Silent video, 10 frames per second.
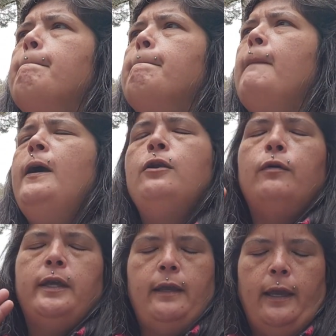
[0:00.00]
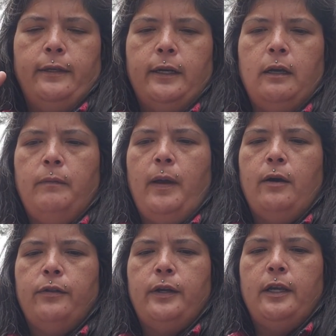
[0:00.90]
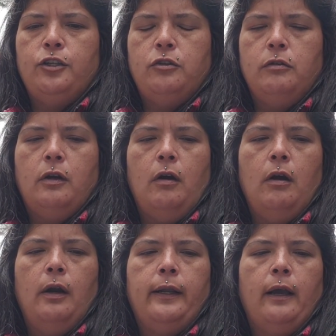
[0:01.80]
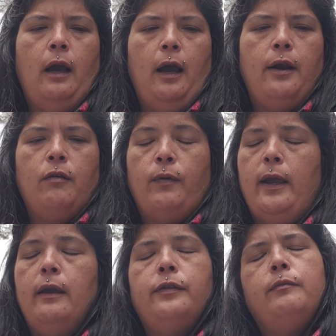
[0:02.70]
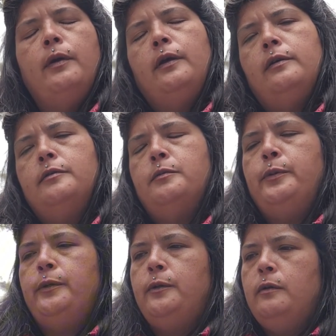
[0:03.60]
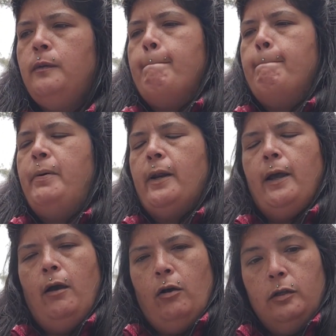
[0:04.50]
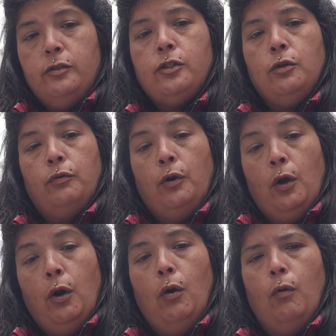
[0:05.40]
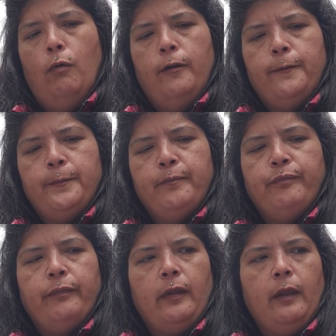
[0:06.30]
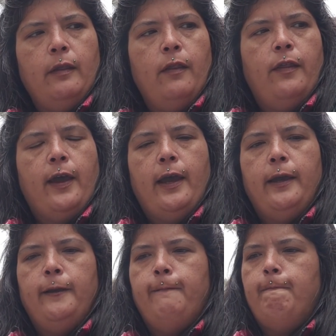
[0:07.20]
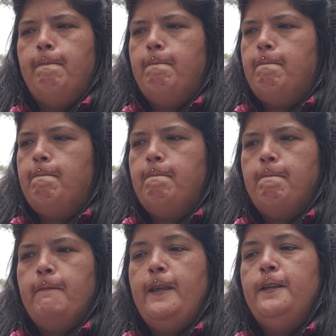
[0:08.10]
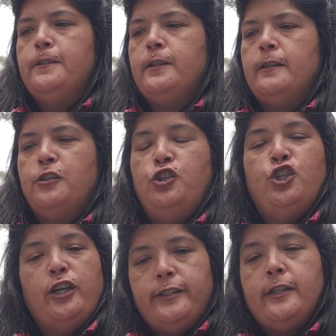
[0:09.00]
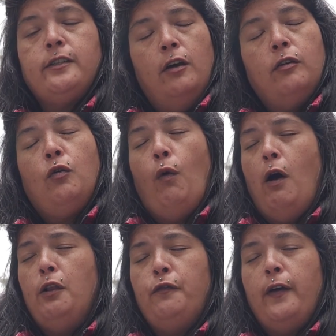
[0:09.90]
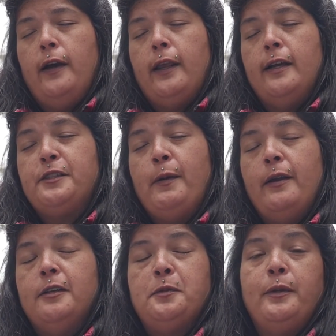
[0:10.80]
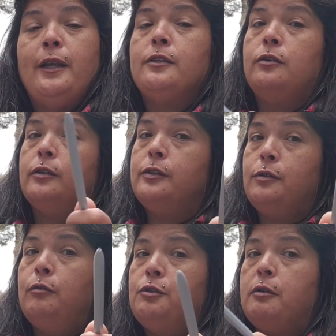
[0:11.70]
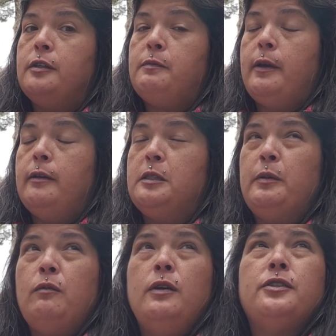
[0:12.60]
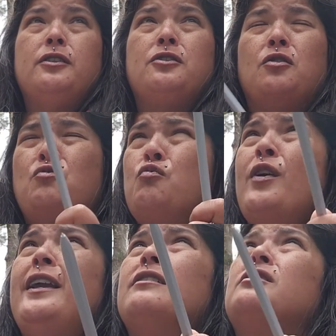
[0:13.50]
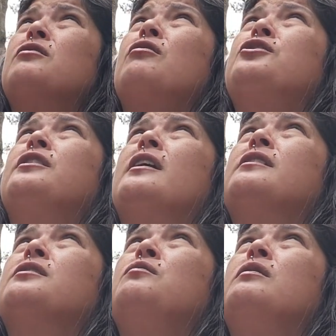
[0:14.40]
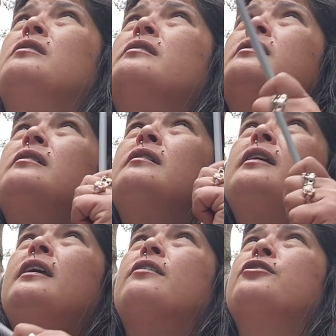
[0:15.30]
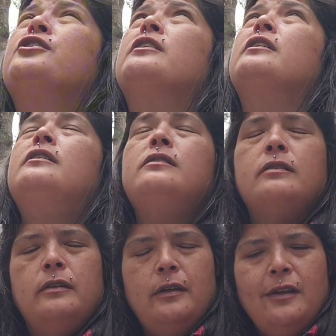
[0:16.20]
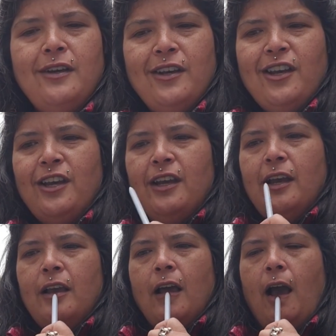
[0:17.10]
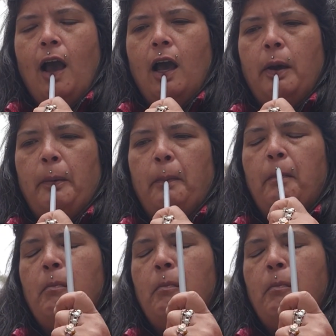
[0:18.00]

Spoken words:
I know he ended up out of the National Guard at a higher rank than my husband, but I also know that he is just as unqualified as my husband, as good a soldier as my husband was, and as great a sergeant as he was. Hey there, chickadees. I'm